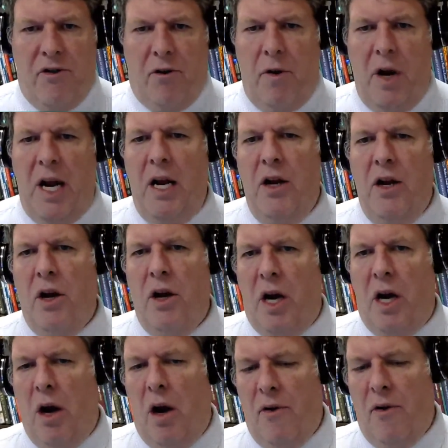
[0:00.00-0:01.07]
screen. You
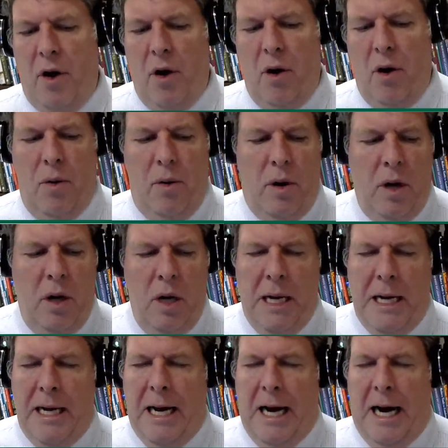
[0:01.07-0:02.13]
can also
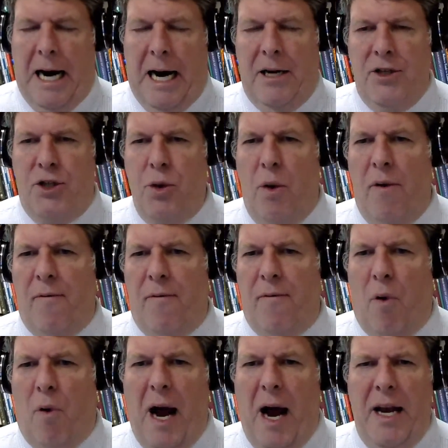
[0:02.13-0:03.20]
do a
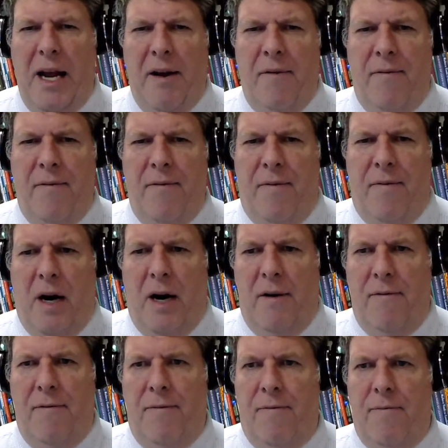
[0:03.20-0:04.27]
variety of
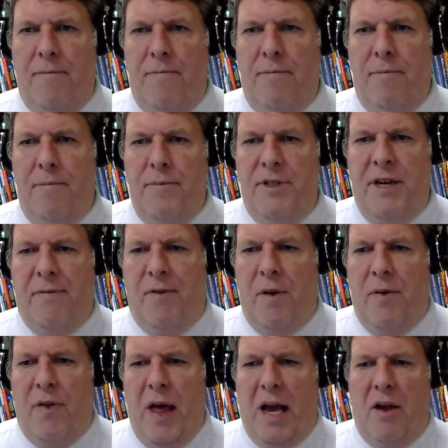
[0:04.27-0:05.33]

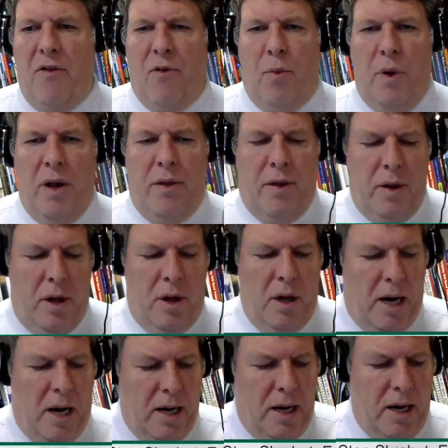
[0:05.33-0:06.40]
different things with
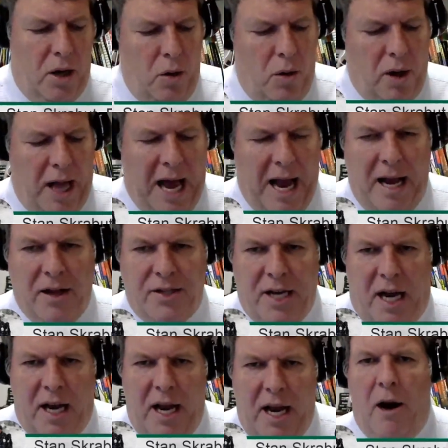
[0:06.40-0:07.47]
Google Hangouts
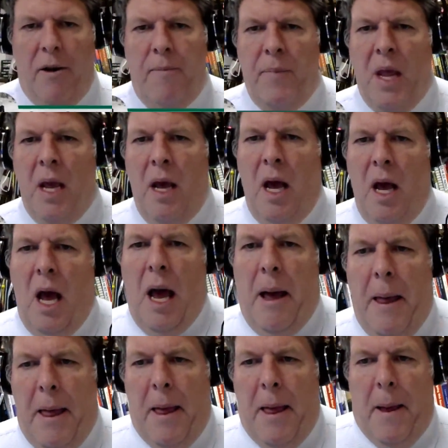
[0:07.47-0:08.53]
on Air.
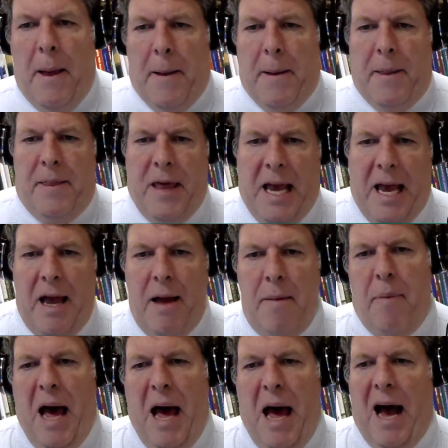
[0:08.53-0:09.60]
The
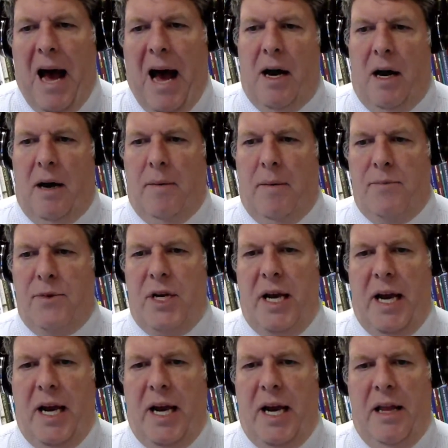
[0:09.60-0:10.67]
impact comes
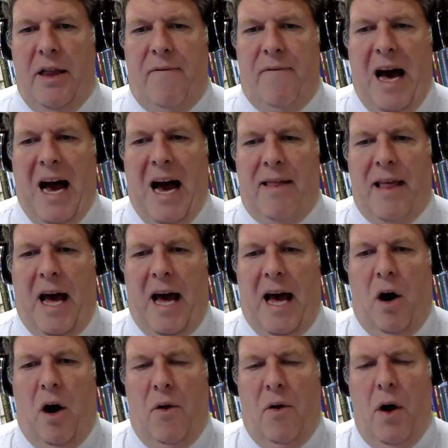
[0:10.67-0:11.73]
in the fact that
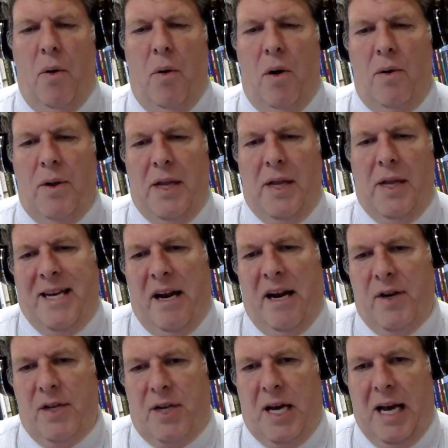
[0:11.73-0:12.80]
although only 10 of
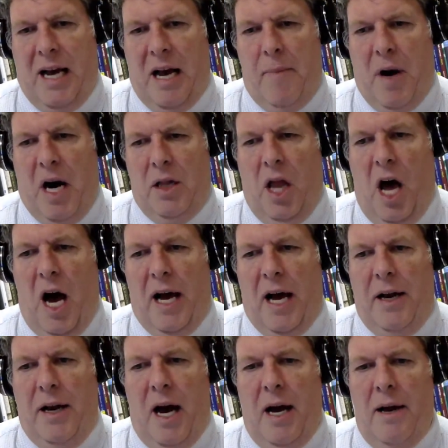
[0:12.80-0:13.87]
us can come
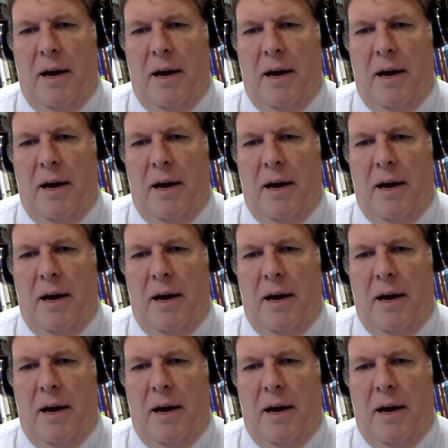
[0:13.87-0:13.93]
online,